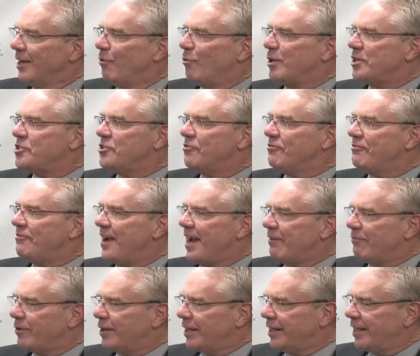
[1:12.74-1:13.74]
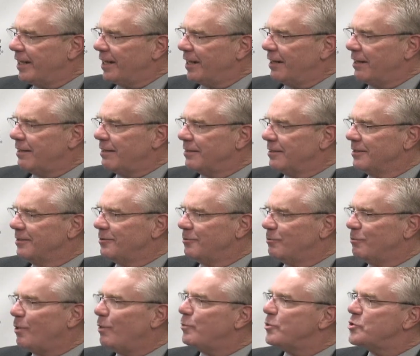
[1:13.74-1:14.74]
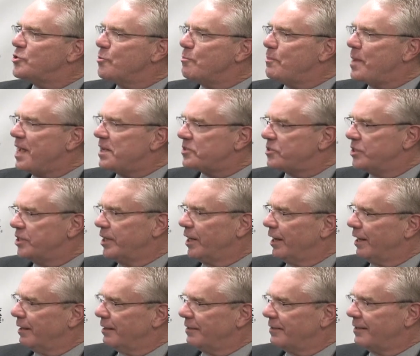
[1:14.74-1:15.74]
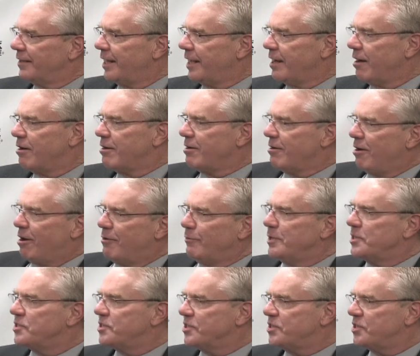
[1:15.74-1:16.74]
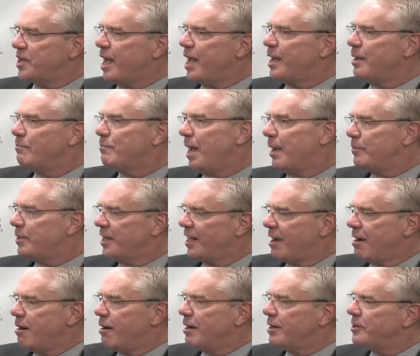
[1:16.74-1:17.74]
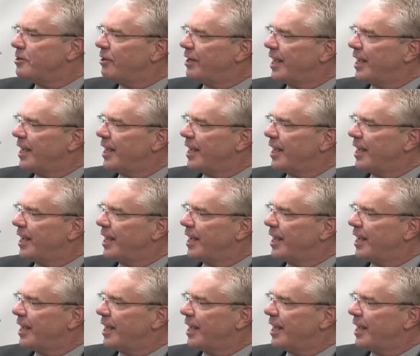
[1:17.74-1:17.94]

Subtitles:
What's your favorite year? What was your best year? They aren't always the same. Maybe they are in your